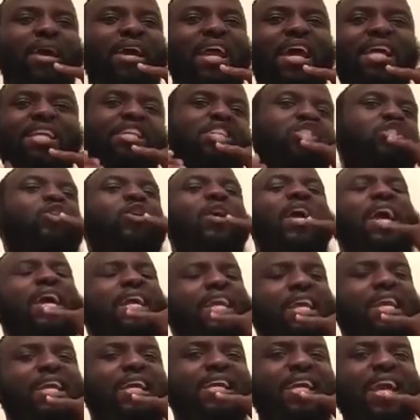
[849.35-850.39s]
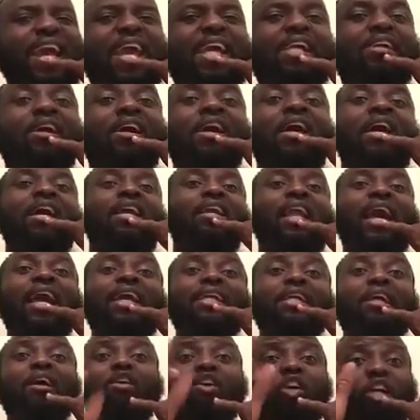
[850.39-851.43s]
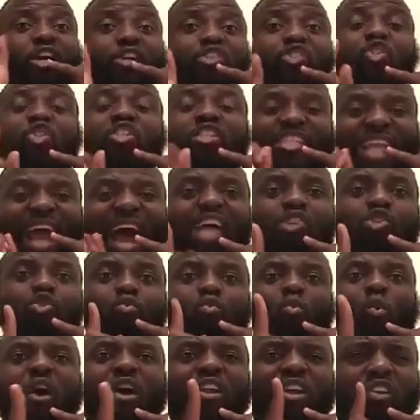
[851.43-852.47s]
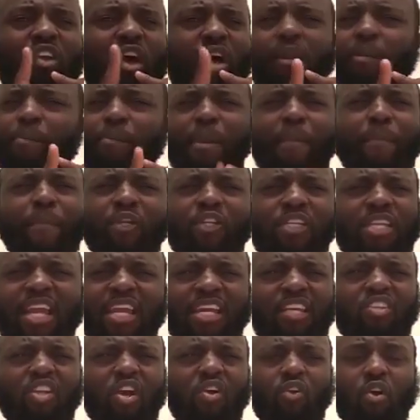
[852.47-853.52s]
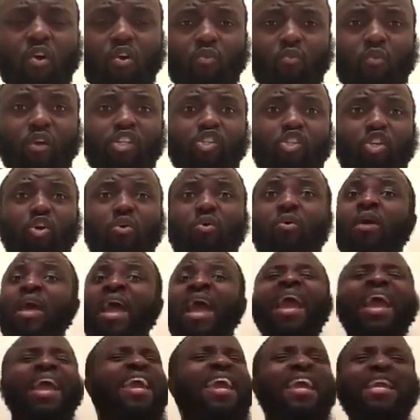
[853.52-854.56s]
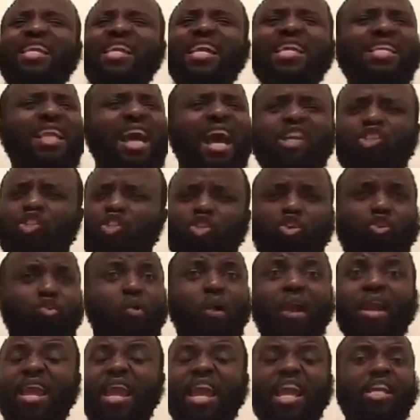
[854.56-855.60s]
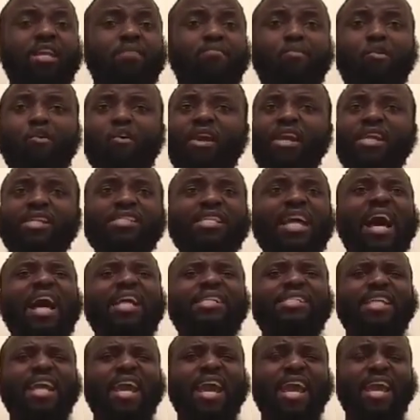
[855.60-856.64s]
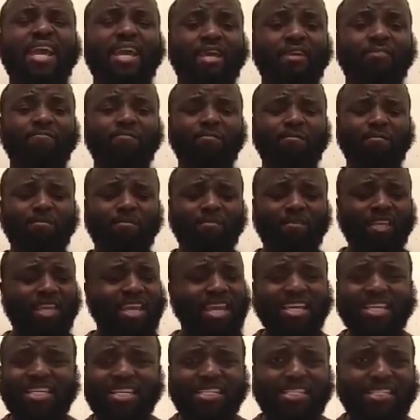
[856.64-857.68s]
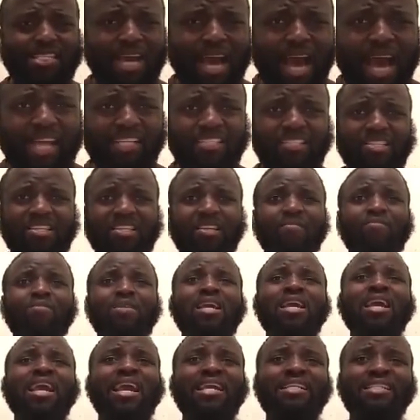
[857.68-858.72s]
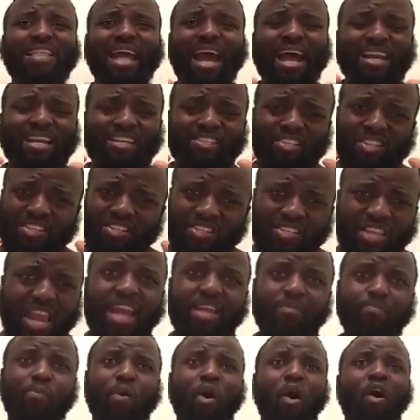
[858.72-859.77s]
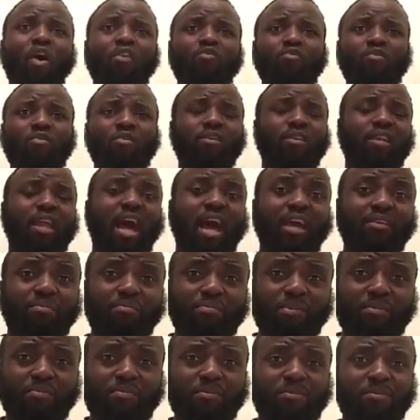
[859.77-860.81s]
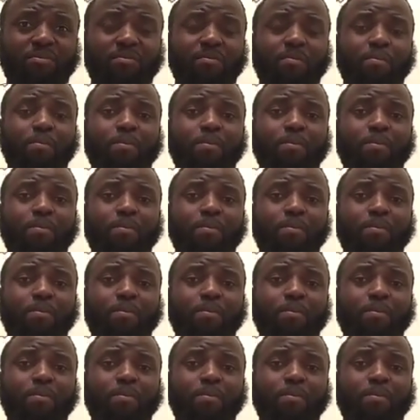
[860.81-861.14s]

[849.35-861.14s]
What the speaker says: bad, I need to edit again. Like, because that's what a lot of people think the Lord would do. He cannot do it anymore in that day. He cannot. And that is a sad part for a lot of people.